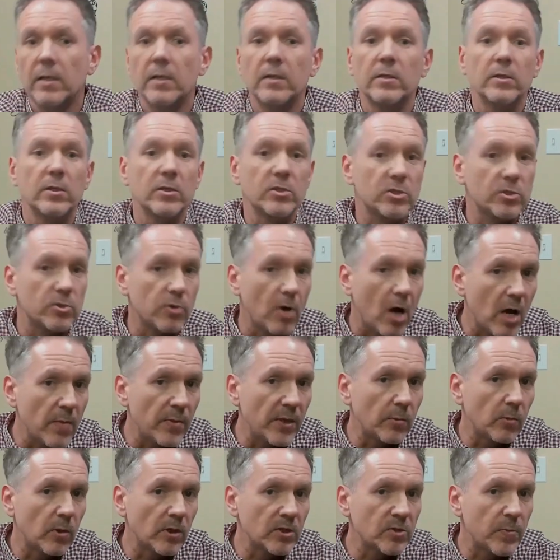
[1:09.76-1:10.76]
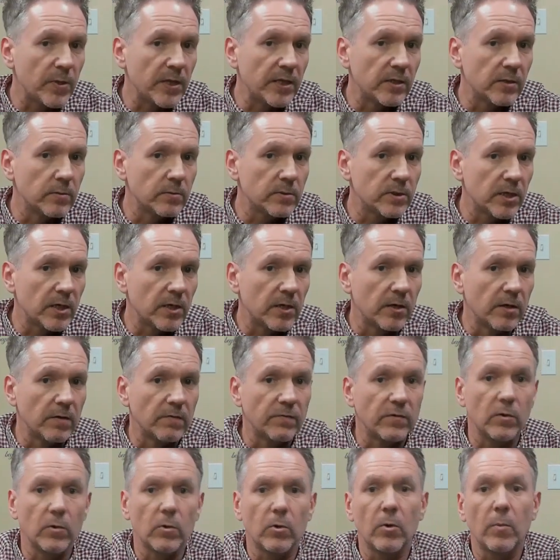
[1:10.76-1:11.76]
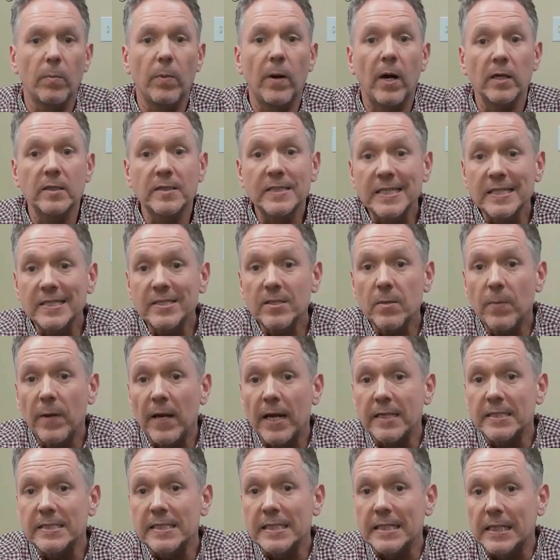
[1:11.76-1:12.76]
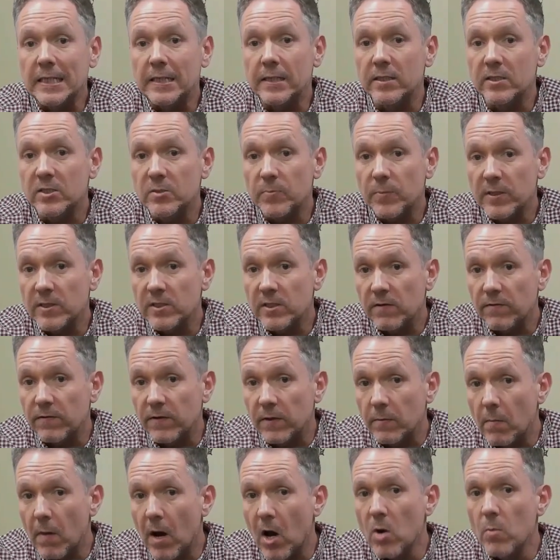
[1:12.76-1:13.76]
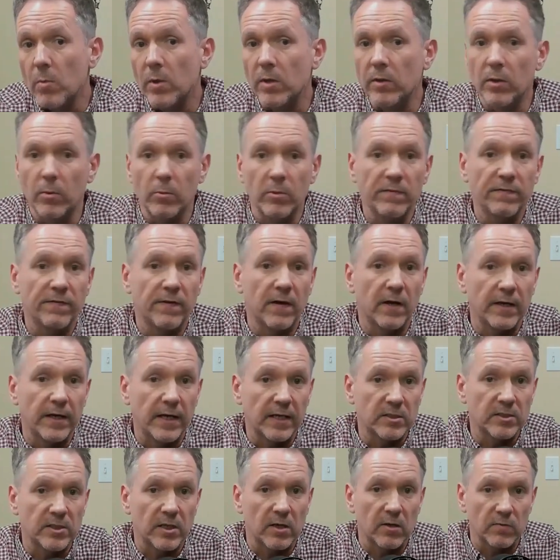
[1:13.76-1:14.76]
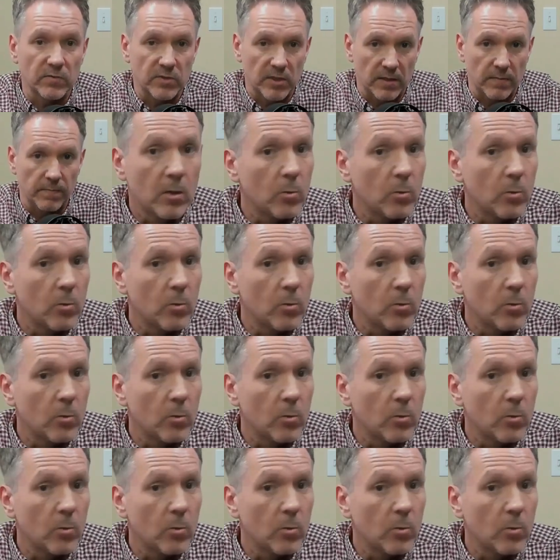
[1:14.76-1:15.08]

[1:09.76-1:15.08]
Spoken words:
describing what's been observed, or participating in the specific moment that we find ourselves in.